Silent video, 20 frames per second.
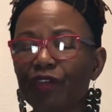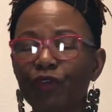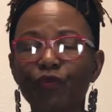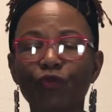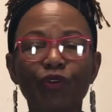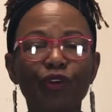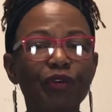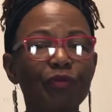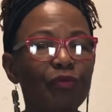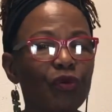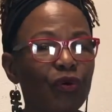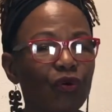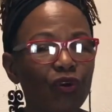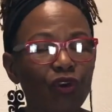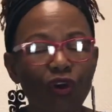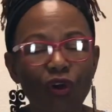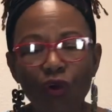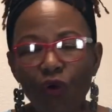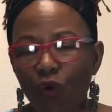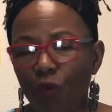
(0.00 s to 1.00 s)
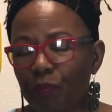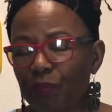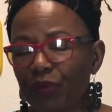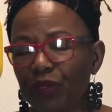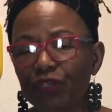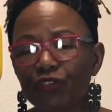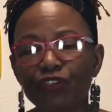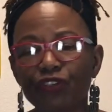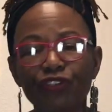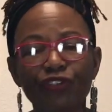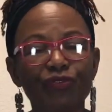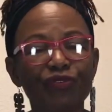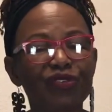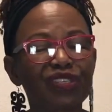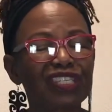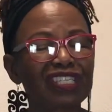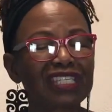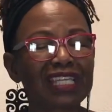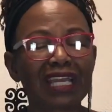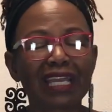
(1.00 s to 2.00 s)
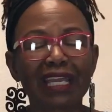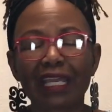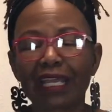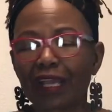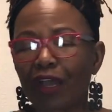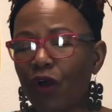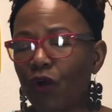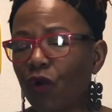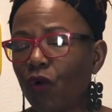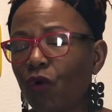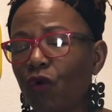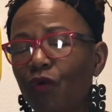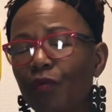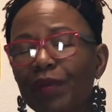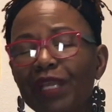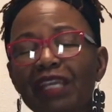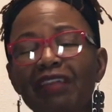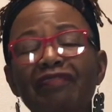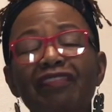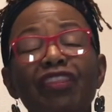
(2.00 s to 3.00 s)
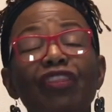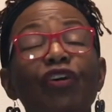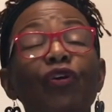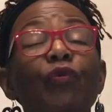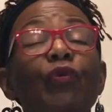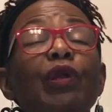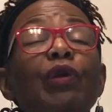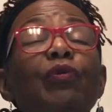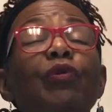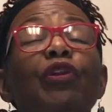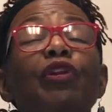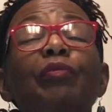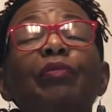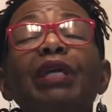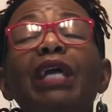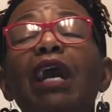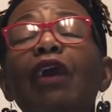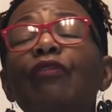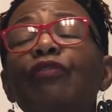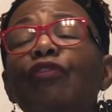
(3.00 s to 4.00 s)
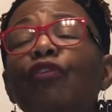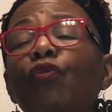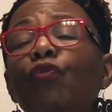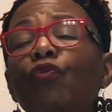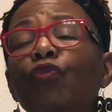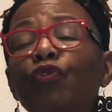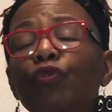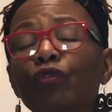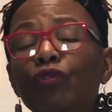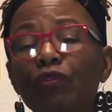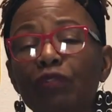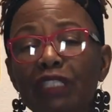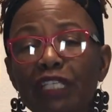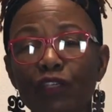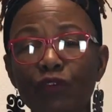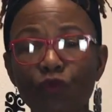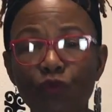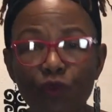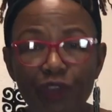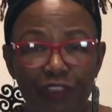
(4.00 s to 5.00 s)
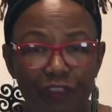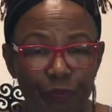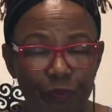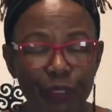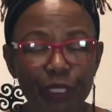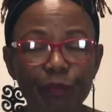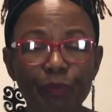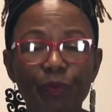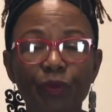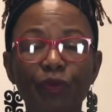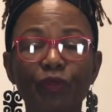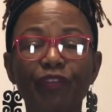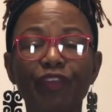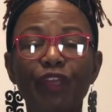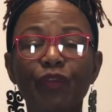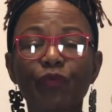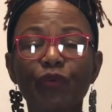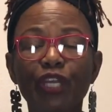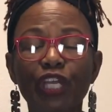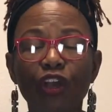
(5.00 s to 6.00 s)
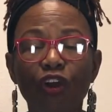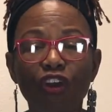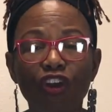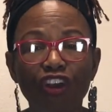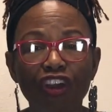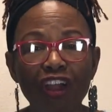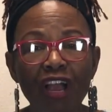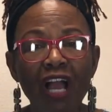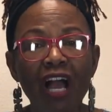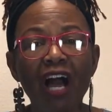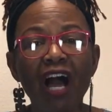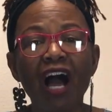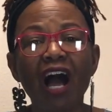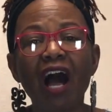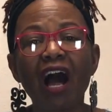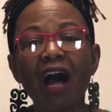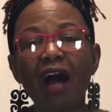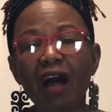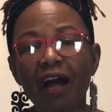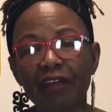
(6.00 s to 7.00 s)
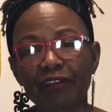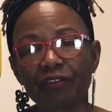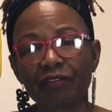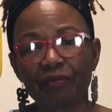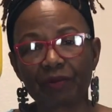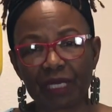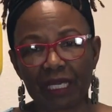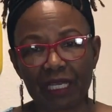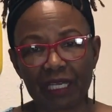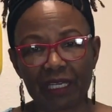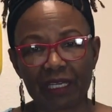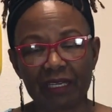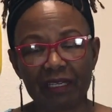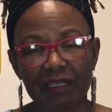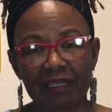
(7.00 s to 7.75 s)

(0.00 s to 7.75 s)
that we're more open to staying home even though we want to be out in the world and with people, that we are honoring